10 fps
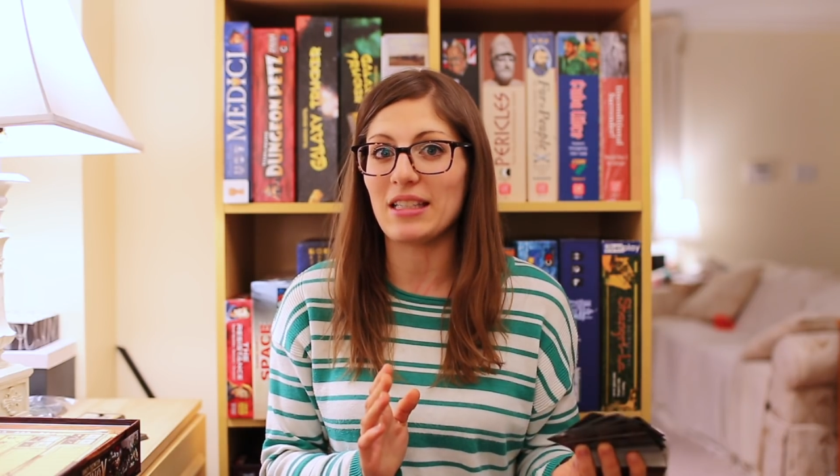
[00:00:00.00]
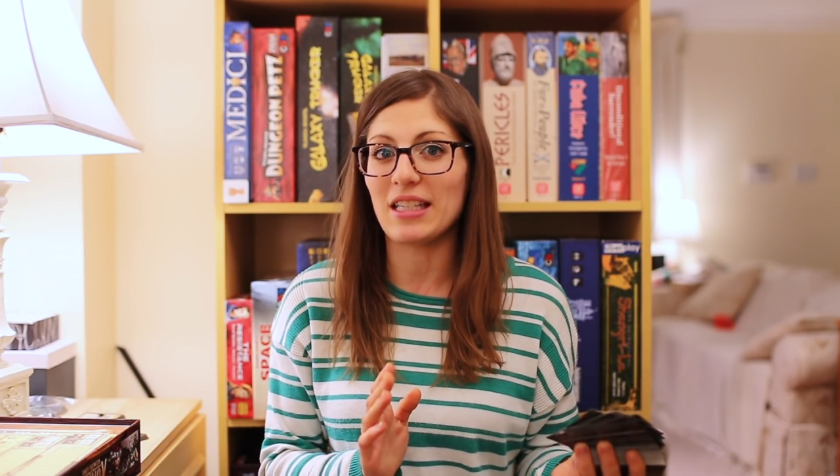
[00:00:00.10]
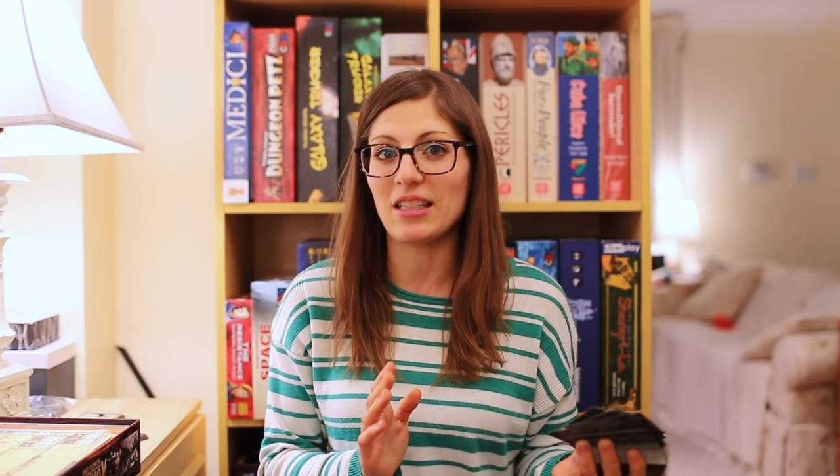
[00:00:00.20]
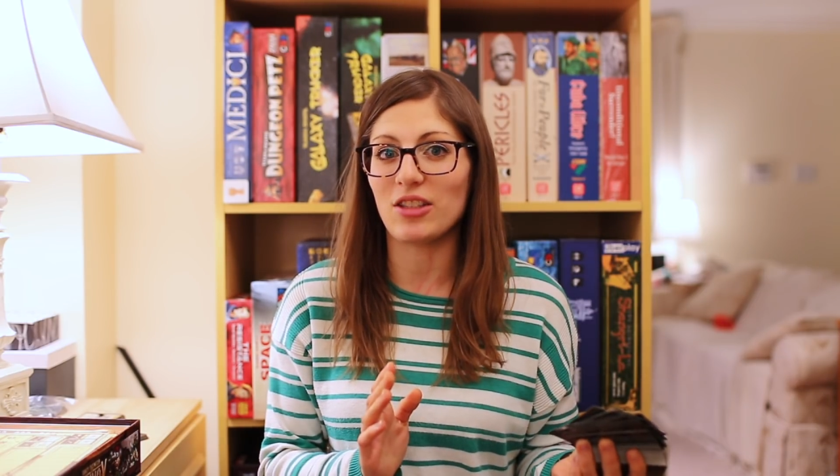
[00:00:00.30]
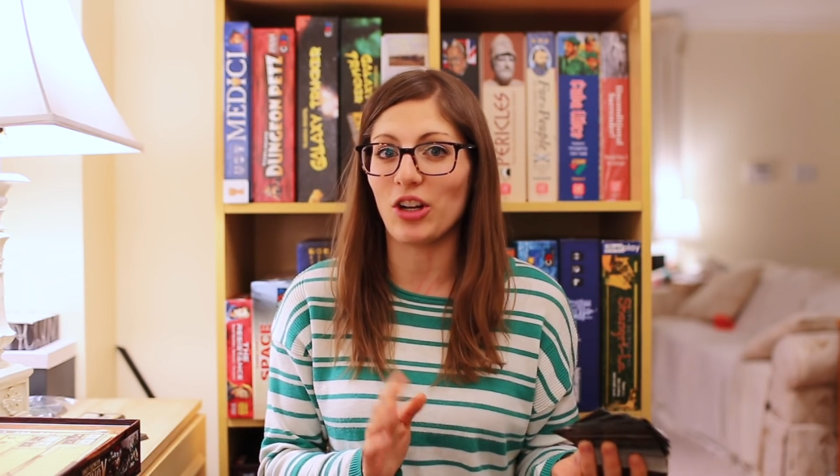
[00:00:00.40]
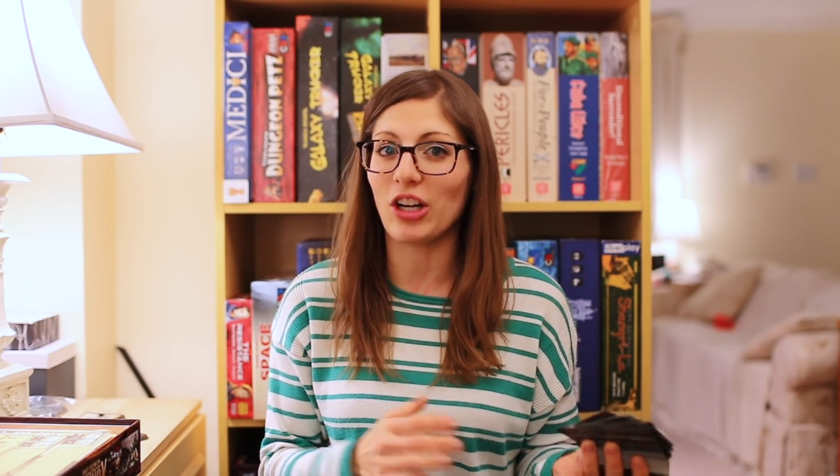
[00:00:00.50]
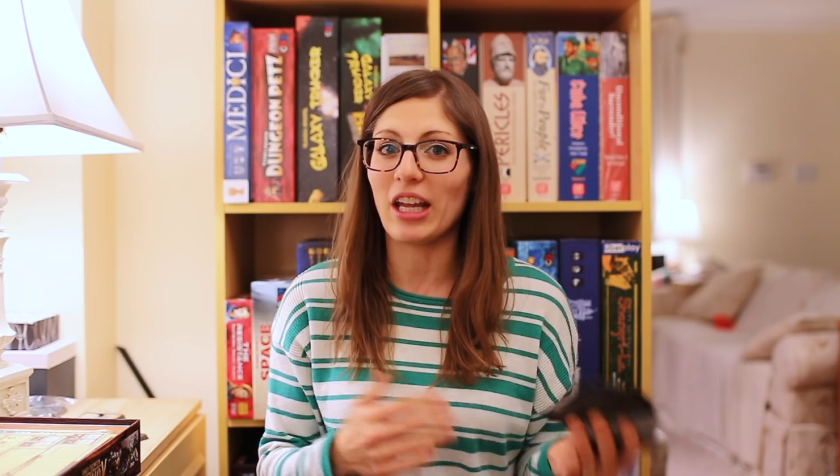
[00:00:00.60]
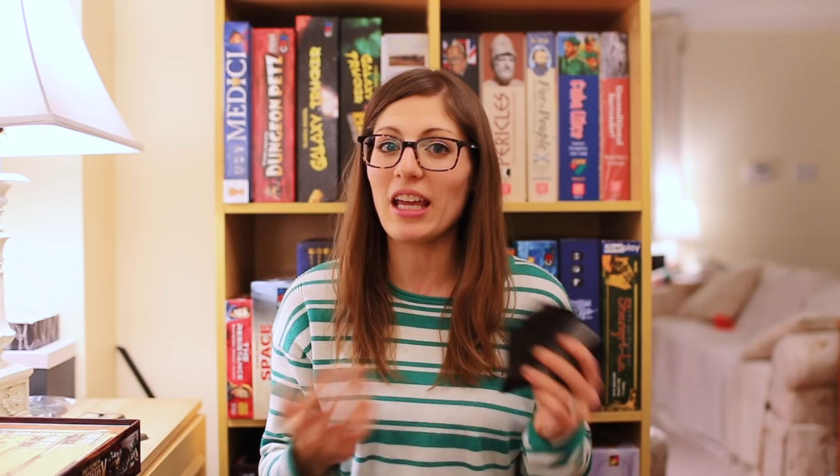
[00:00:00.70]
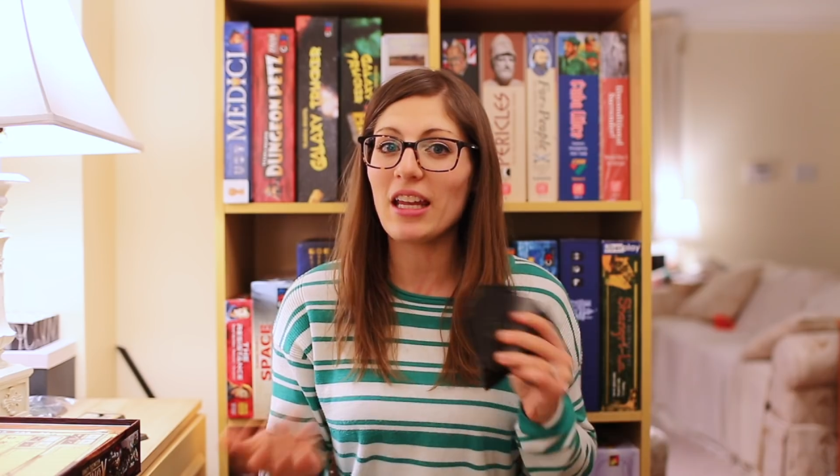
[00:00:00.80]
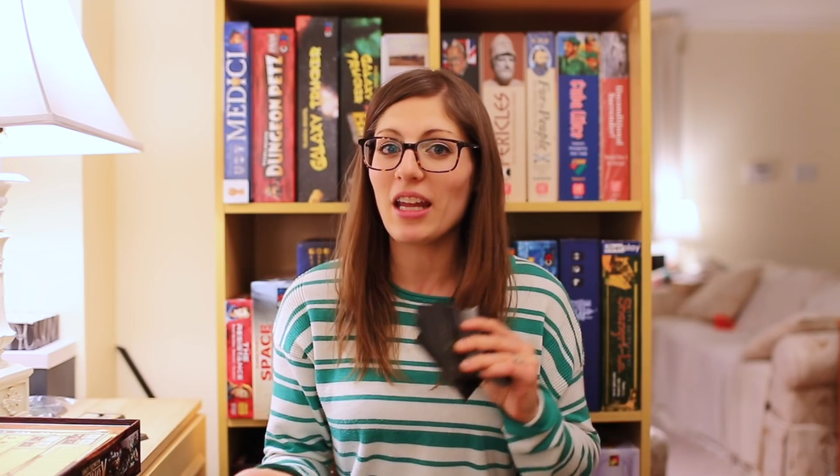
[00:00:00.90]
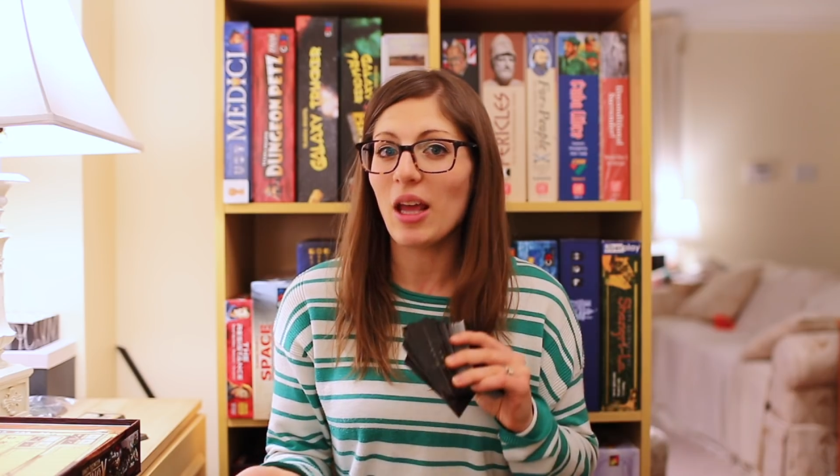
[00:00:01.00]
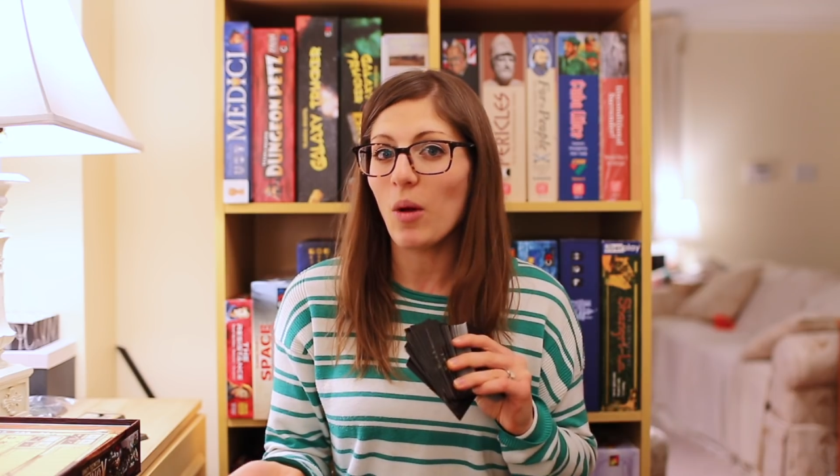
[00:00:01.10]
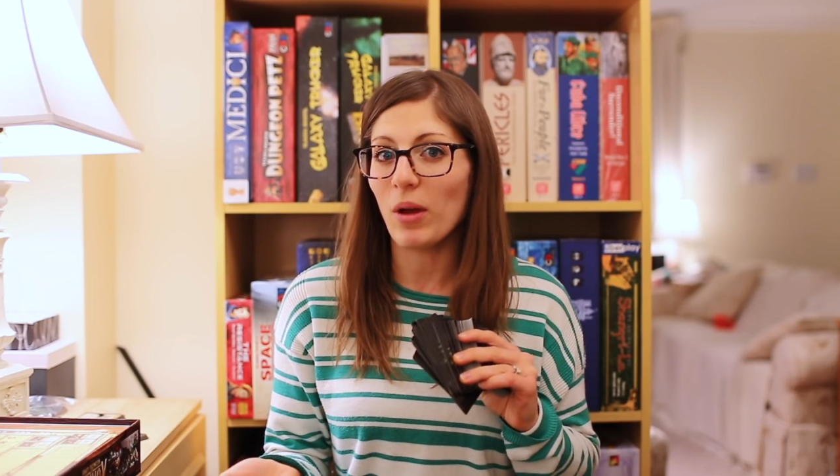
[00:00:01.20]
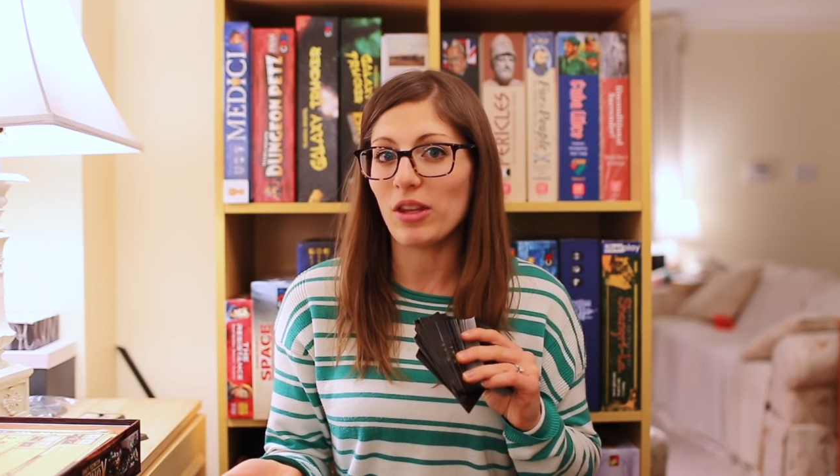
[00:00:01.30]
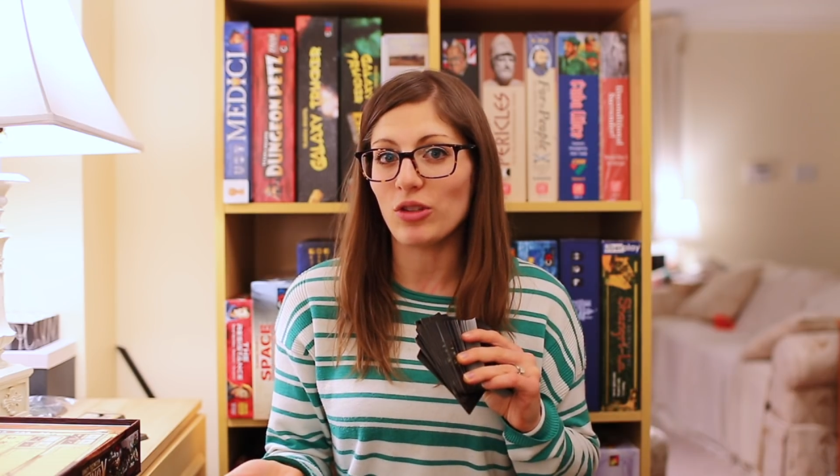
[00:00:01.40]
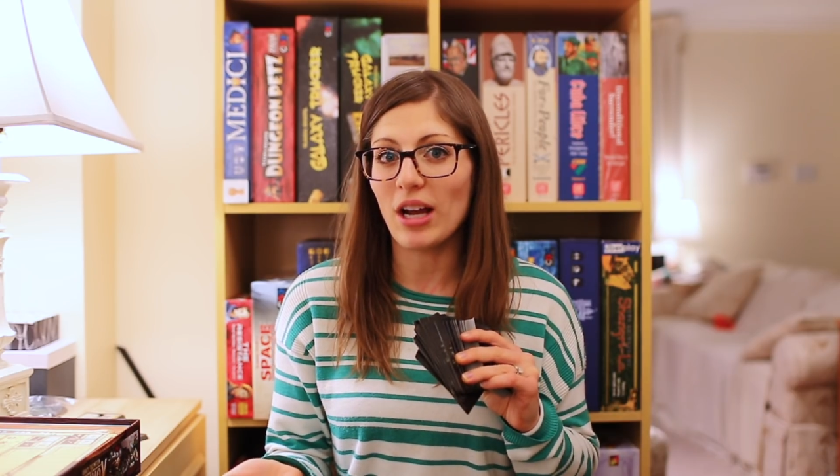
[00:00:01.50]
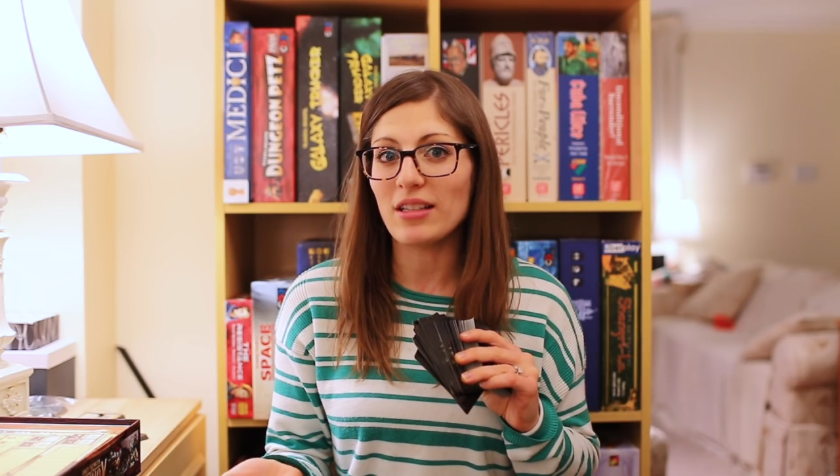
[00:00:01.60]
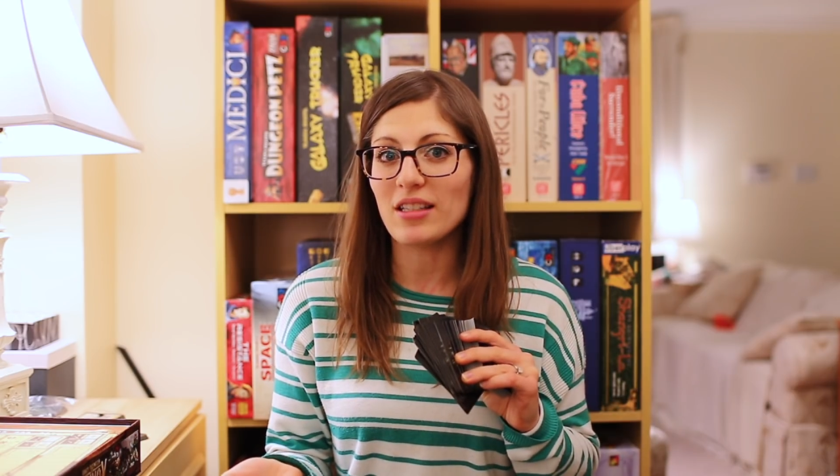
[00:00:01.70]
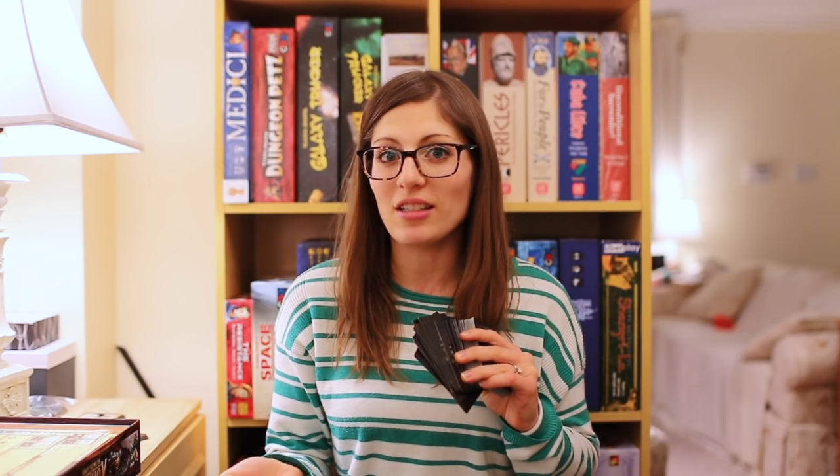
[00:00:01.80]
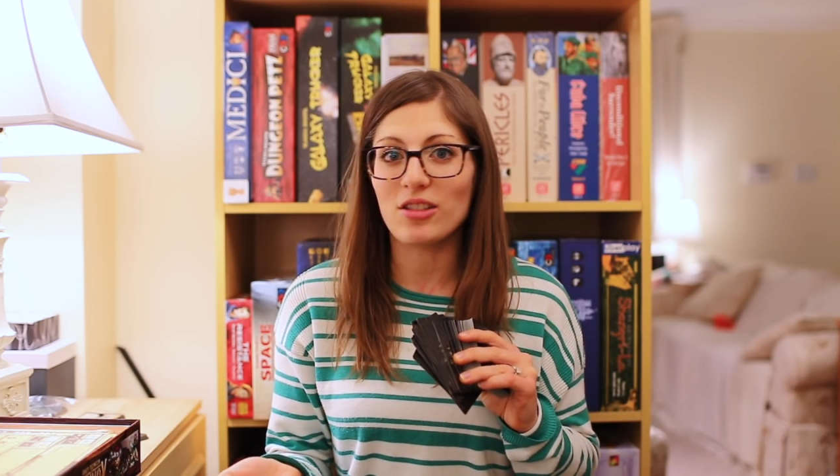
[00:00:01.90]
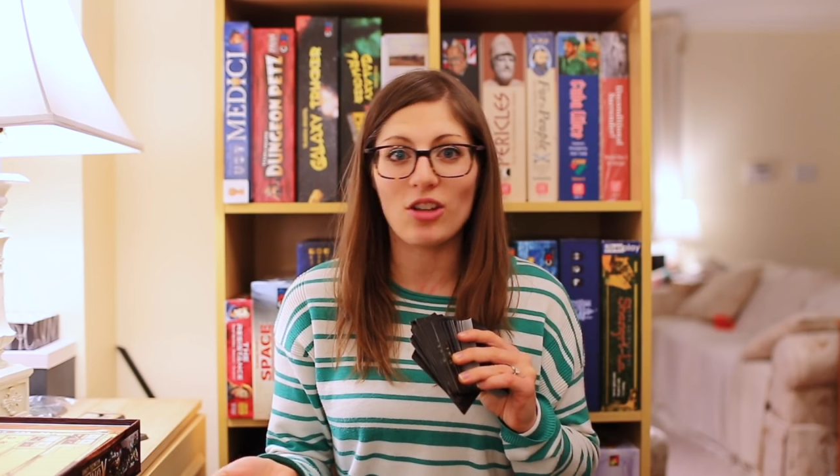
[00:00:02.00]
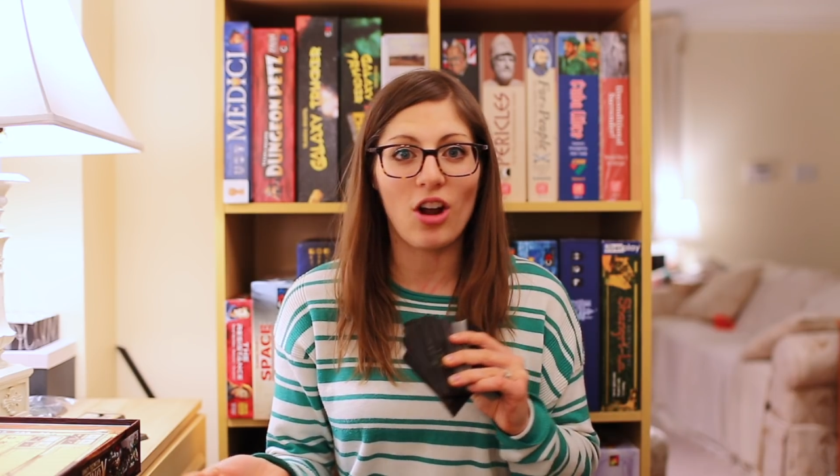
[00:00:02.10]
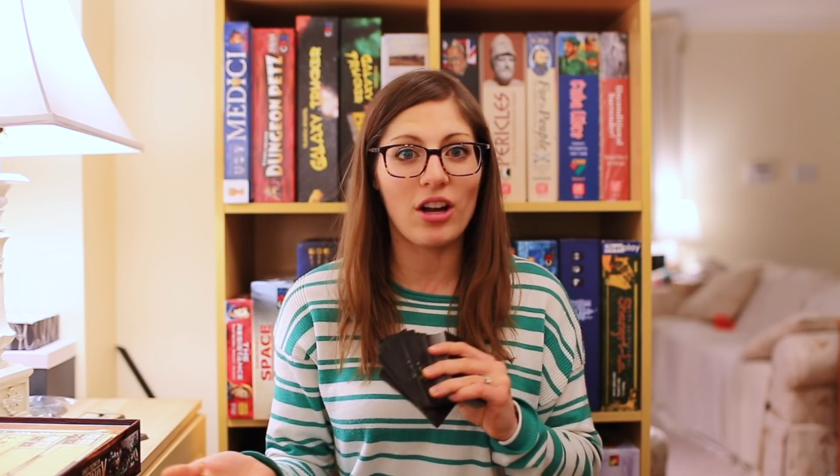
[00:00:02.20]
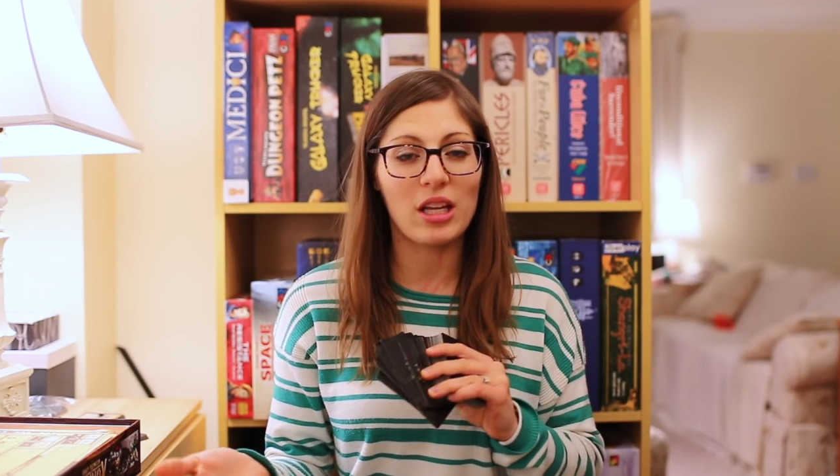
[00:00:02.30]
seasons are going to hit, when the dry seasons are.